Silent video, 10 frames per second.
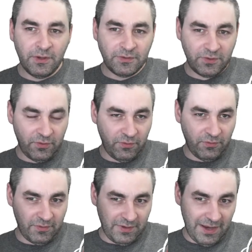
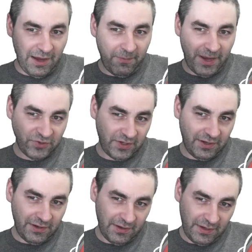So now
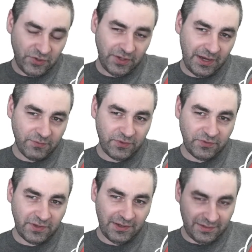initially I was
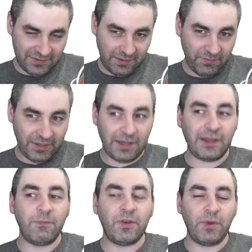using it some like
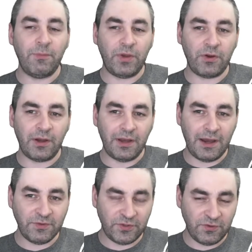in between period.
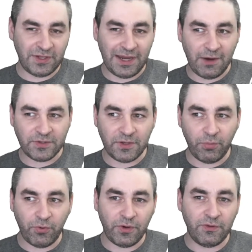I was using iOS
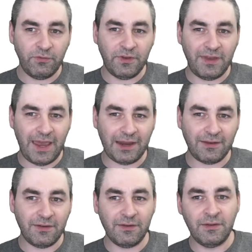Deploy to
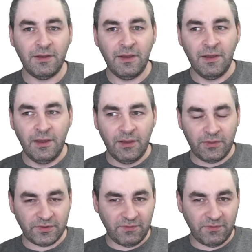detect those